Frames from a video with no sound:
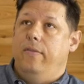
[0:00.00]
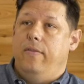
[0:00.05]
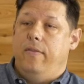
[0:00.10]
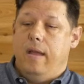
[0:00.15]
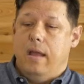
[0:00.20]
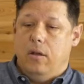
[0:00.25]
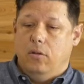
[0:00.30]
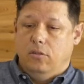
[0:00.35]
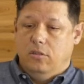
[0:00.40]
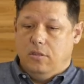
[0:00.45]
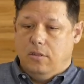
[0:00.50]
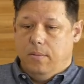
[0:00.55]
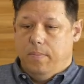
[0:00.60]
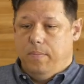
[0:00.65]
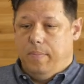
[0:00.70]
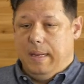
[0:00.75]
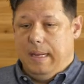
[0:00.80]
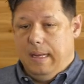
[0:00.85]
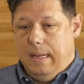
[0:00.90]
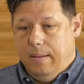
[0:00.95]
found some
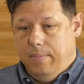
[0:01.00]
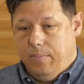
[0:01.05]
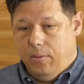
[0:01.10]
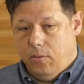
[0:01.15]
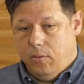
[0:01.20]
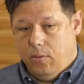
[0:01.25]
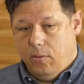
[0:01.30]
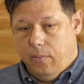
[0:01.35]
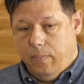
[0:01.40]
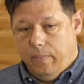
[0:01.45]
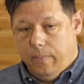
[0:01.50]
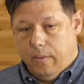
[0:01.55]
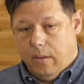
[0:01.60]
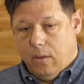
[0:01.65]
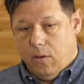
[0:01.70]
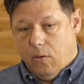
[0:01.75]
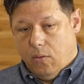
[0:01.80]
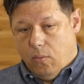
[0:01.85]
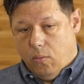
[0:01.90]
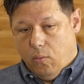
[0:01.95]
people
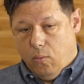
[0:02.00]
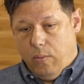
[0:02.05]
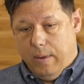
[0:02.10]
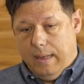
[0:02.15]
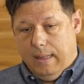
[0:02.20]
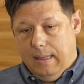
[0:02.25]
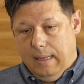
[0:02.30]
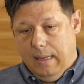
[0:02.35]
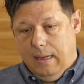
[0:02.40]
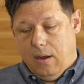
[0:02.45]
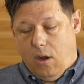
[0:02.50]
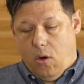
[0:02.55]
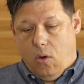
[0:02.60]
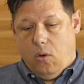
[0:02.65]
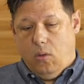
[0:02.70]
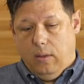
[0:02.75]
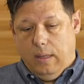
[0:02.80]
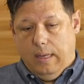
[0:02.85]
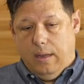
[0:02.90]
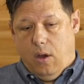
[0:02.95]
really
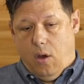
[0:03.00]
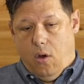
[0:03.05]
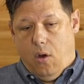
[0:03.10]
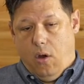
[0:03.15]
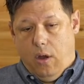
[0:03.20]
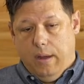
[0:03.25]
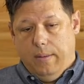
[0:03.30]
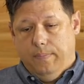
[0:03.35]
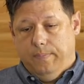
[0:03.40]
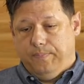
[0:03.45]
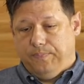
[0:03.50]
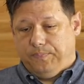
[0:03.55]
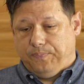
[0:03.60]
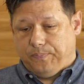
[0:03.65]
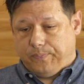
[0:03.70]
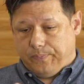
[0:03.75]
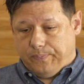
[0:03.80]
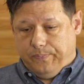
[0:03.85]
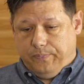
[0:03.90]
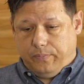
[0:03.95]
early on
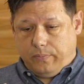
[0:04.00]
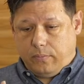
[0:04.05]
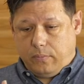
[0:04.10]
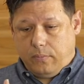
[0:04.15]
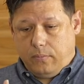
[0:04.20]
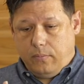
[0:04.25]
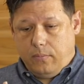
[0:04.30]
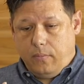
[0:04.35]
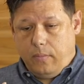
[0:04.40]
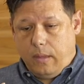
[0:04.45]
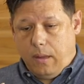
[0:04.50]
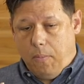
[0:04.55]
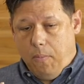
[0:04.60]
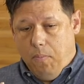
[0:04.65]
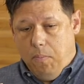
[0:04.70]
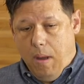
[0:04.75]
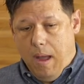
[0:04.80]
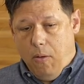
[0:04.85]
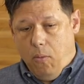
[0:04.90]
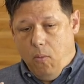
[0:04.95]
Oh, wow.
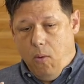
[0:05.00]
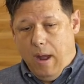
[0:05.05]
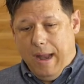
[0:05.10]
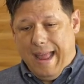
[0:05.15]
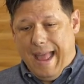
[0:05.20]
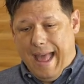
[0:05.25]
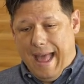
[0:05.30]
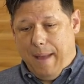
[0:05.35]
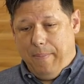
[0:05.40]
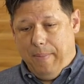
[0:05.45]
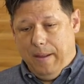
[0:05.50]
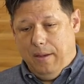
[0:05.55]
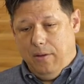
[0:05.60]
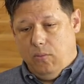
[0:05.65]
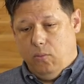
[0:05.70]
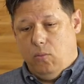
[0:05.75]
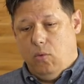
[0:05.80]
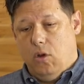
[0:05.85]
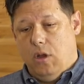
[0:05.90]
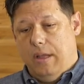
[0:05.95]
But what
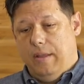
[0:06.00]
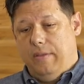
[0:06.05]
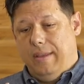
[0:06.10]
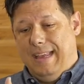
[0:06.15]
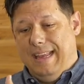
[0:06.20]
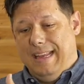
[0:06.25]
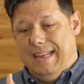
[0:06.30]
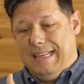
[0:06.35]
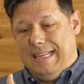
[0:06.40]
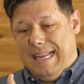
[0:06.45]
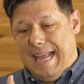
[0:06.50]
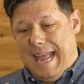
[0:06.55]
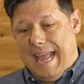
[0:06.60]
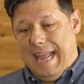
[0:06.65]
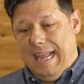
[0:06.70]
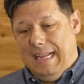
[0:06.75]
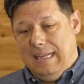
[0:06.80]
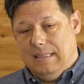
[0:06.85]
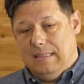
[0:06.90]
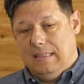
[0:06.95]
happened was it
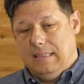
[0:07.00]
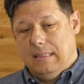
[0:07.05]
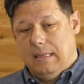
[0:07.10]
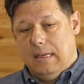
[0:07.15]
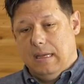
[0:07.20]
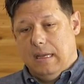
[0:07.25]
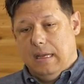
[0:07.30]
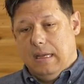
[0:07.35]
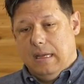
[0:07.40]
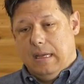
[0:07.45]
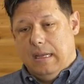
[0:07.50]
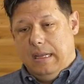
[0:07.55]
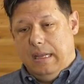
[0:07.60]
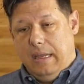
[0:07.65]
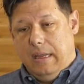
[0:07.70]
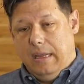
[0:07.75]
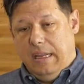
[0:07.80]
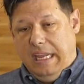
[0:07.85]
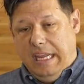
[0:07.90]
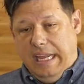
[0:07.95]
takes
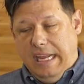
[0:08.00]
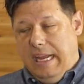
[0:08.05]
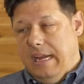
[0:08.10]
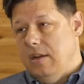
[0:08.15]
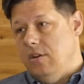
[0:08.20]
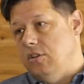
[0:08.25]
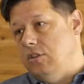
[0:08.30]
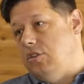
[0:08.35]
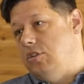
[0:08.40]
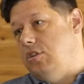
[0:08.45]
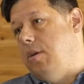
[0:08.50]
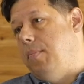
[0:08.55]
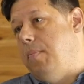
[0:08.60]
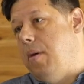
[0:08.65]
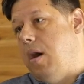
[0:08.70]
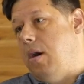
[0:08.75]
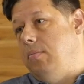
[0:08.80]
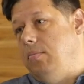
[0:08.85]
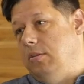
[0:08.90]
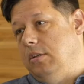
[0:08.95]
years to
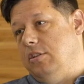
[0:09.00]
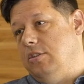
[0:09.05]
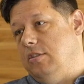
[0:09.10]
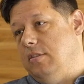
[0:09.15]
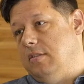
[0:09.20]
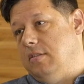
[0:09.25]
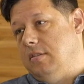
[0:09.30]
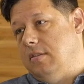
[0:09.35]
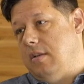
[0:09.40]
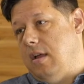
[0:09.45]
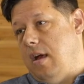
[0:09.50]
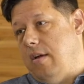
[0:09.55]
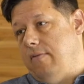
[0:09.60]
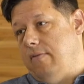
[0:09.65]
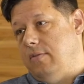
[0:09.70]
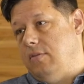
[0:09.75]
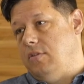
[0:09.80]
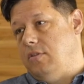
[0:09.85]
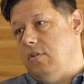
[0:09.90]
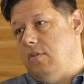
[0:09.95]
publish this
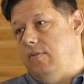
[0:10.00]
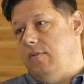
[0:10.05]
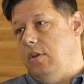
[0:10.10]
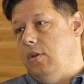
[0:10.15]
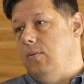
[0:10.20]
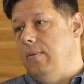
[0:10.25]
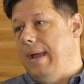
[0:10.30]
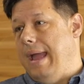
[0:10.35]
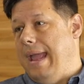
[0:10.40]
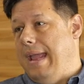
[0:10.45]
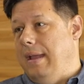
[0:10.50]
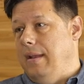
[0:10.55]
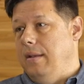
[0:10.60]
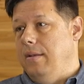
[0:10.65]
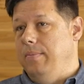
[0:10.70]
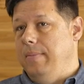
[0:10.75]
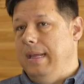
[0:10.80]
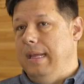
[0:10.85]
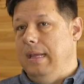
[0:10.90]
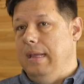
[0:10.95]
stuff. So if you
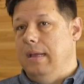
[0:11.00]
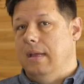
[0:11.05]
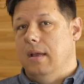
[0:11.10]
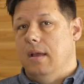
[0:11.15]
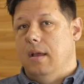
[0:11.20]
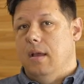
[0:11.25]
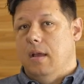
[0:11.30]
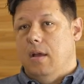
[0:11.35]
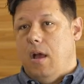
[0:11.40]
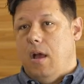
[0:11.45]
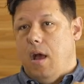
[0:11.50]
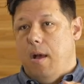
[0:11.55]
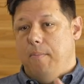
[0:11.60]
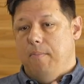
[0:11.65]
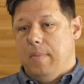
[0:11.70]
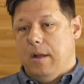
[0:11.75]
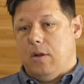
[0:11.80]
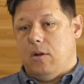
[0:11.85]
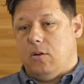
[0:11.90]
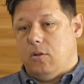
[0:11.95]
hand me a
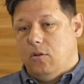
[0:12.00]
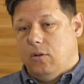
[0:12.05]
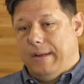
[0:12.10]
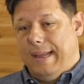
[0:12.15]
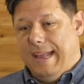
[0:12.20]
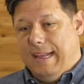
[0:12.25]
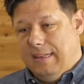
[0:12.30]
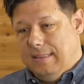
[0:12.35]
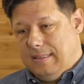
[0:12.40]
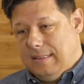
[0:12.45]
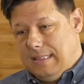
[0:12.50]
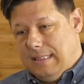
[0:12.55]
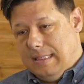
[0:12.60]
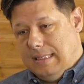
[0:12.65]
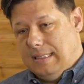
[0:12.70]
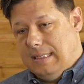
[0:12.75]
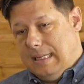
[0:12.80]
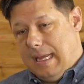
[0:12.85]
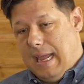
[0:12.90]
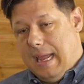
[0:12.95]
miracle case
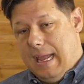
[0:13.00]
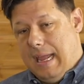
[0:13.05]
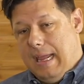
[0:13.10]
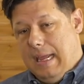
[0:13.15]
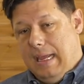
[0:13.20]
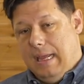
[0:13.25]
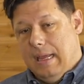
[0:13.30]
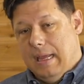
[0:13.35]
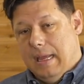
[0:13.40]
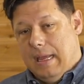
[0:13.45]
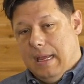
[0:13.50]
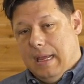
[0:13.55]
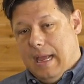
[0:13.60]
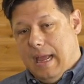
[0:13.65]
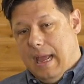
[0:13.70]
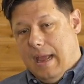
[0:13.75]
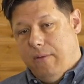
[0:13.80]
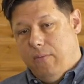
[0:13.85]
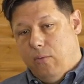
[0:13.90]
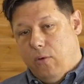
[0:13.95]
today
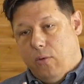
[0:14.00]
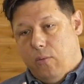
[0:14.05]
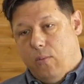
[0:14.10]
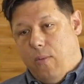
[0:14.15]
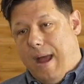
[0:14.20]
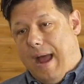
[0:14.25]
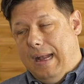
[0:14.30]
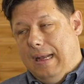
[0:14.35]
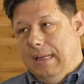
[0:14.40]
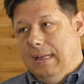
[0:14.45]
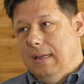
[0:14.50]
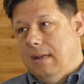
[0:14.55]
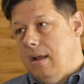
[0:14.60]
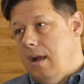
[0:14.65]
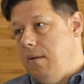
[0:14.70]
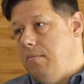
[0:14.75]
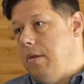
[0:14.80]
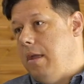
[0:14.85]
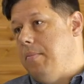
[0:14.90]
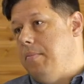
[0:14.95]
and we're writing it
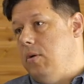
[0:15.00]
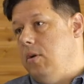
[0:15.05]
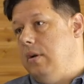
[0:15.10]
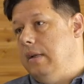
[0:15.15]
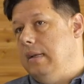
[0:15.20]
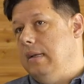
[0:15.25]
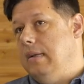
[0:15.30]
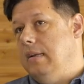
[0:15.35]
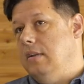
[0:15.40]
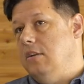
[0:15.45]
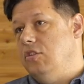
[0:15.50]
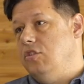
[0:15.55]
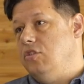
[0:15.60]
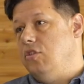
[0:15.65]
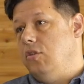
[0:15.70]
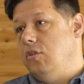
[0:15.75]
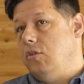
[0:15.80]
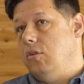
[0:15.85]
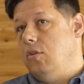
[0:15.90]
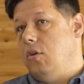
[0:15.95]
up and putting it in a
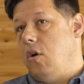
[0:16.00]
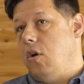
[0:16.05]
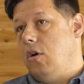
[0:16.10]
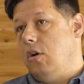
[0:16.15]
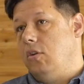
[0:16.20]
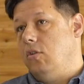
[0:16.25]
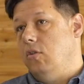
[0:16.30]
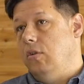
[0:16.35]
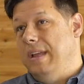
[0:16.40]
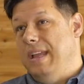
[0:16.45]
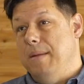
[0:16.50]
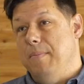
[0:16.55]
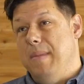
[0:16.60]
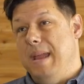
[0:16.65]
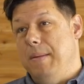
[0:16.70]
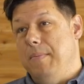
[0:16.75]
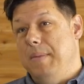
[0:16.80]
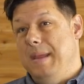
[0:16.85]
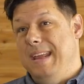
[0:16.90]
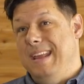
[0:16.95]
journal article, it
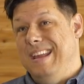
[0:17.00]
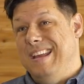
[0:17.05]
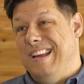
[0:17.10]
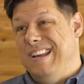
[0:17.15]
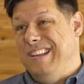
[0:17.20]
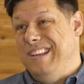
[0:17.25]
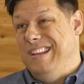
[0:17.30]
may be a